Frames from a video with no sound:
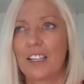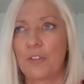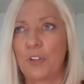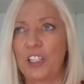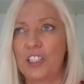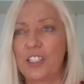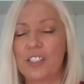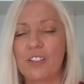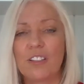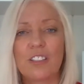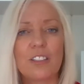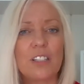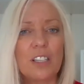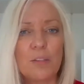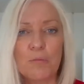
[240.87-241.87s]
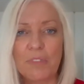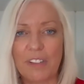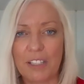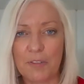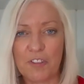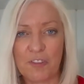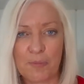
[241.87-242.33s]
which is under the
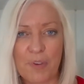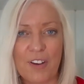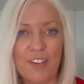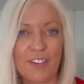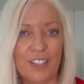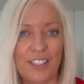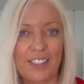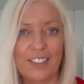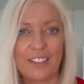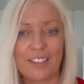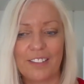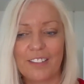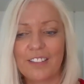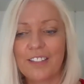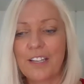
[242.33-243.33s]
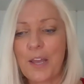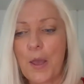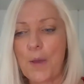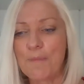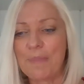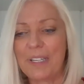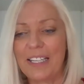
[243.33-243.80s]
umbrella of Parkinson's,
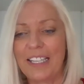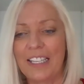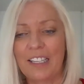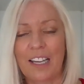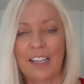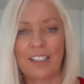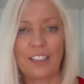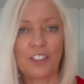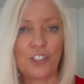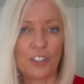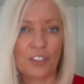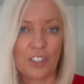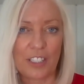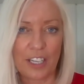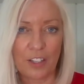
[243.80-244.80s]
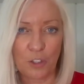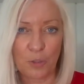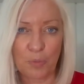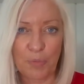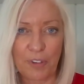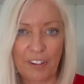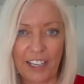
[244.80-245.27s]
but it kind of shuts down the
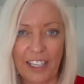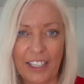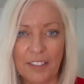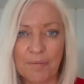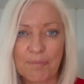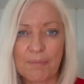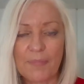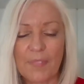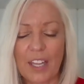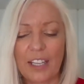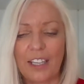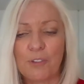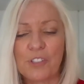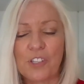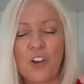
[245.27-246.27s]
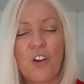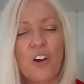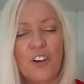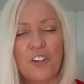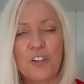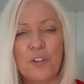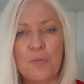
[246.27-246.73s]
brain. And it was a
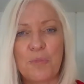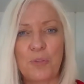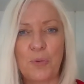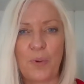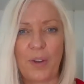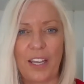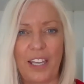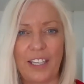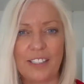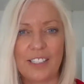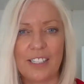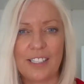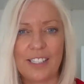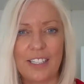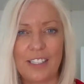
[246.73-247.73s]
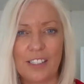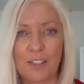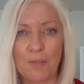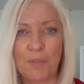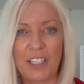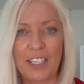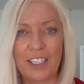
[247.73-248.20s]
horrible way to see
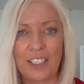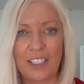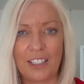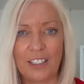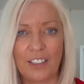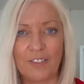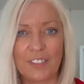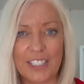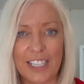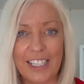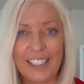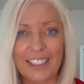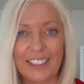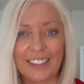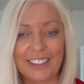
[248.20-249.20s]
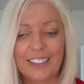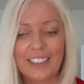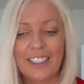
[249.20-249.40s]
somebody that you love die.